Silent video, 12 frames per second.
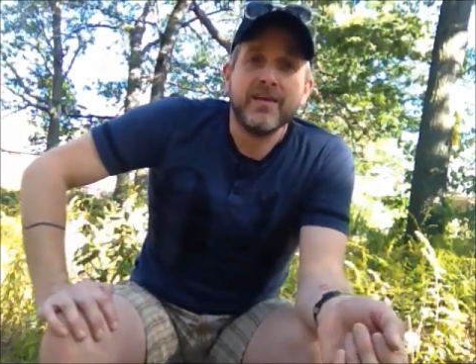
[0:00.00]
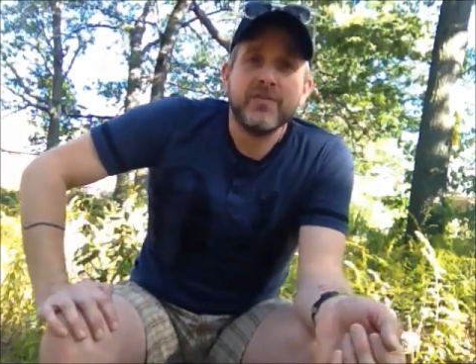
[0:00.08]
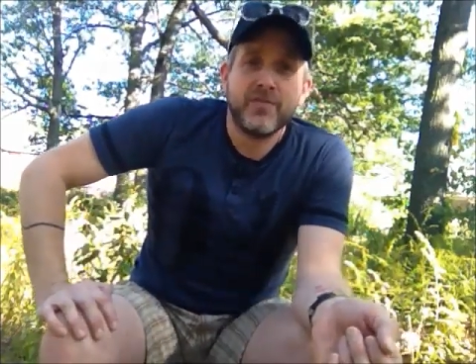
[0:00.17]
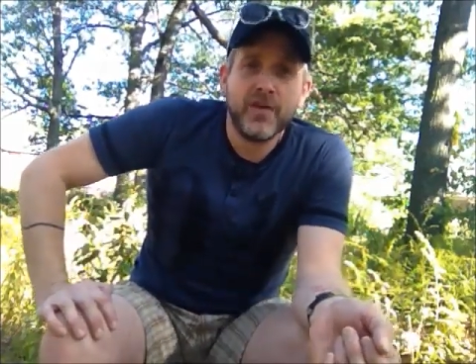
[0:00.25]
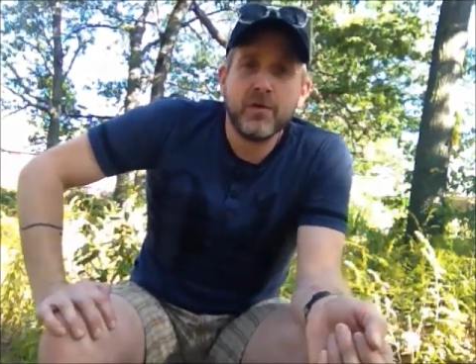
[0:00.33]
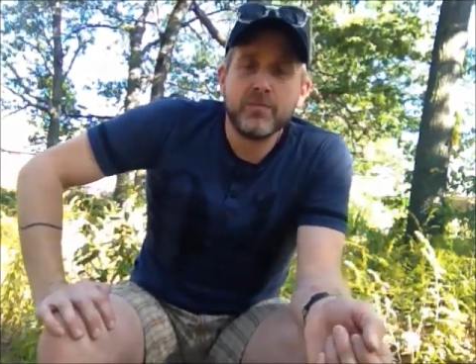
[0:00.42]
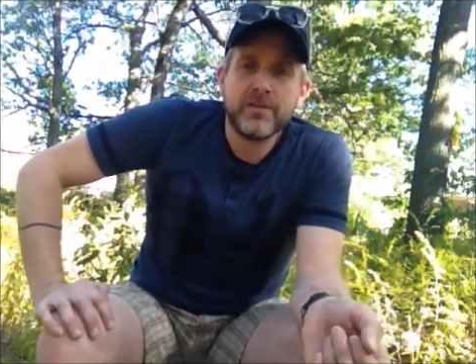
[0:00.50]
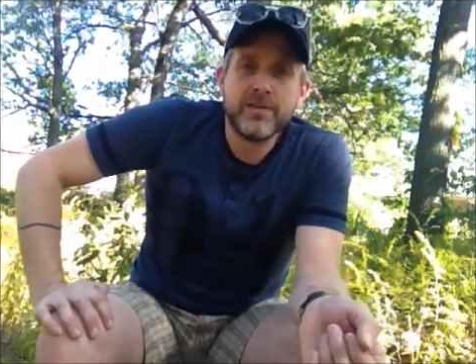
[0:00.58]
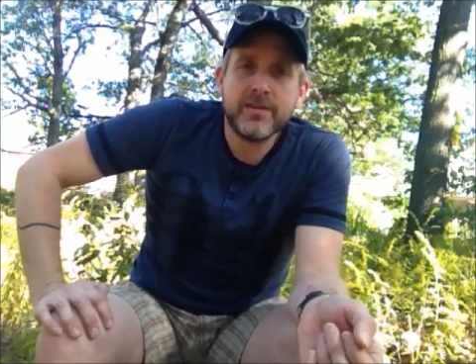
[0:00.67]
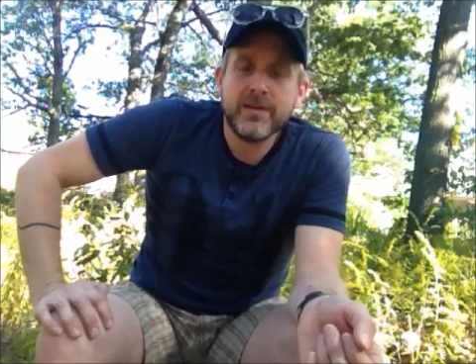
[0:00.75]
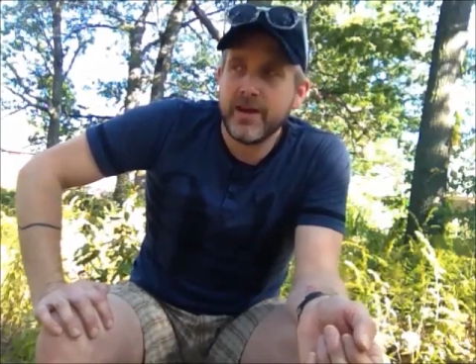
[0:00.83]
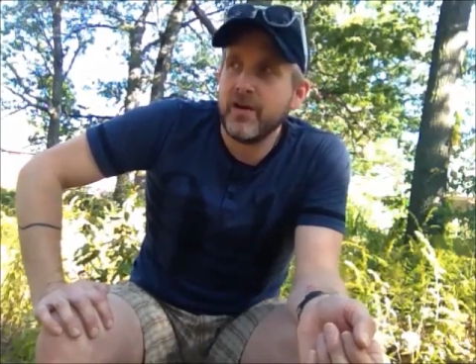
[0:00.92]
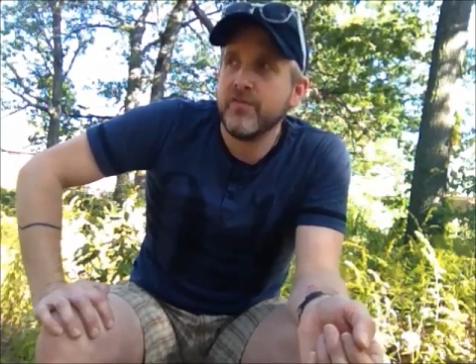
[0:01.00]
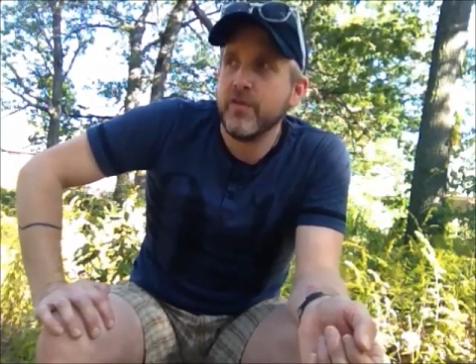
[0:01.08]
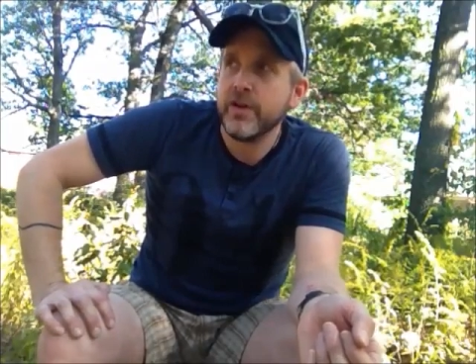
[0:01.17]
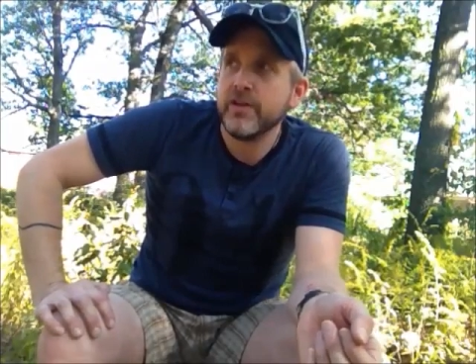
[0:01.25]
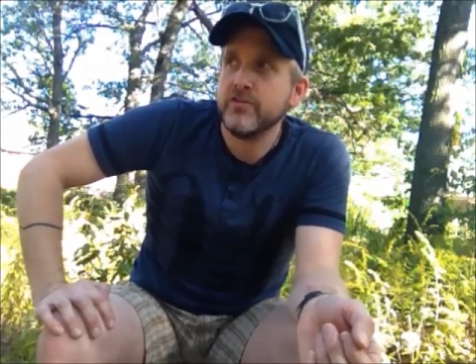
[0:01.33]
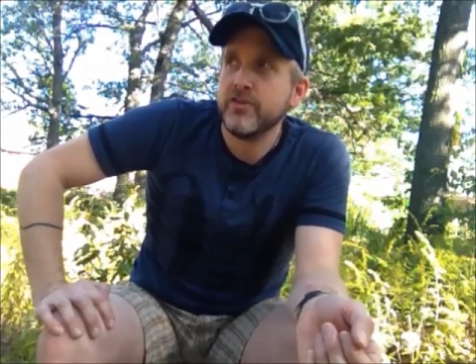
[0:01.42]
filmed enough
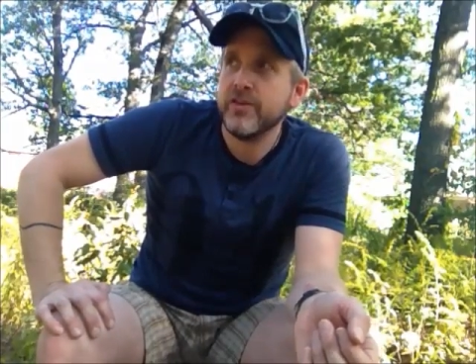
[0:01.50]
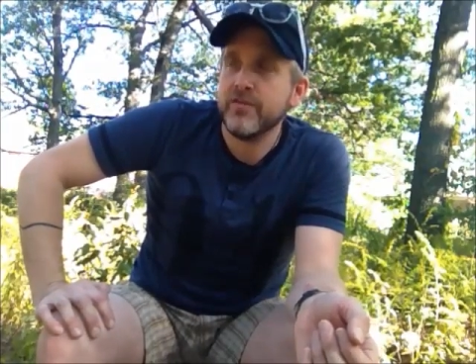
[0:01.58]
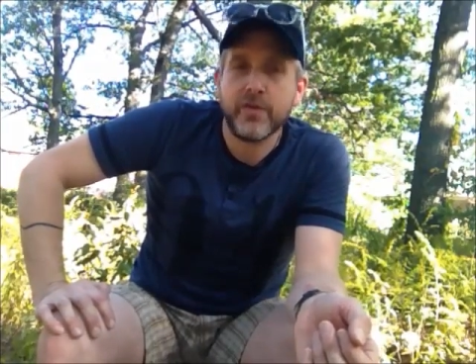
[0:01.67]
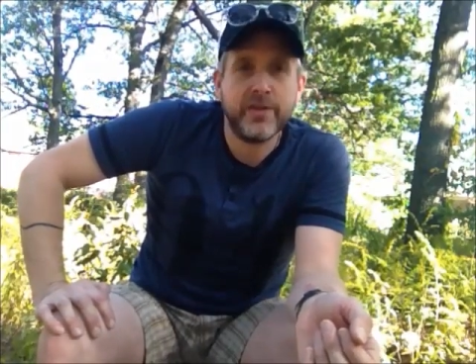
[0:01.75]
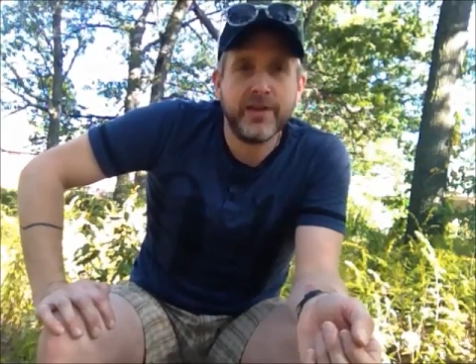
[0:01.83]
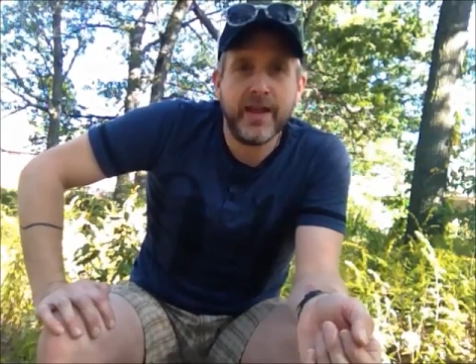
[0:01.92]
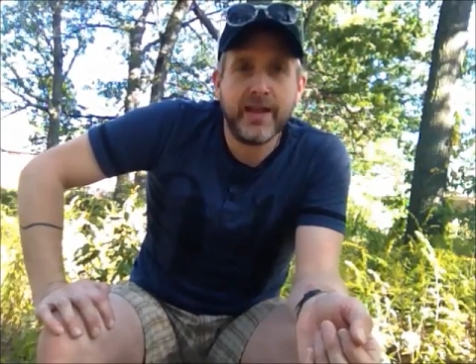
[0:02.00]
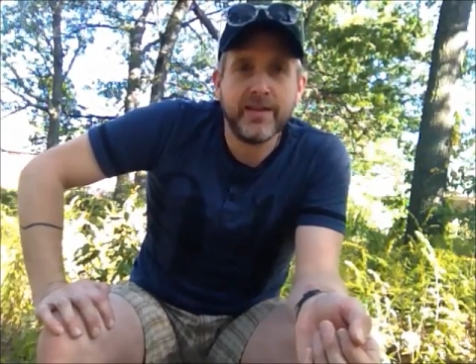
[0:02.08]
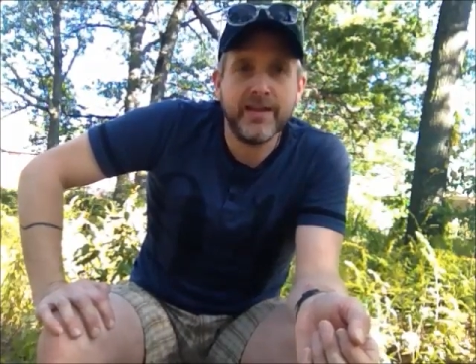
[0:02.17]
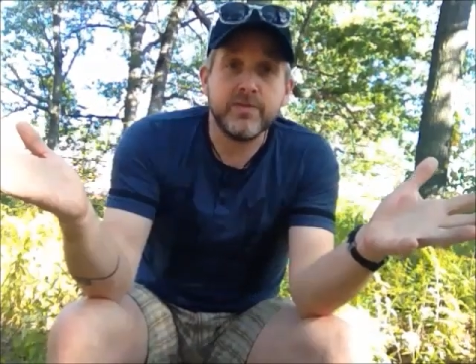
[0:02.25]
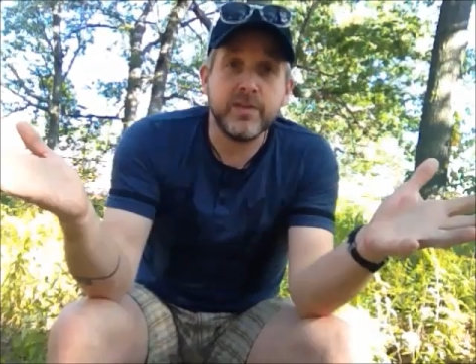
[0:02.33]
footage for the day.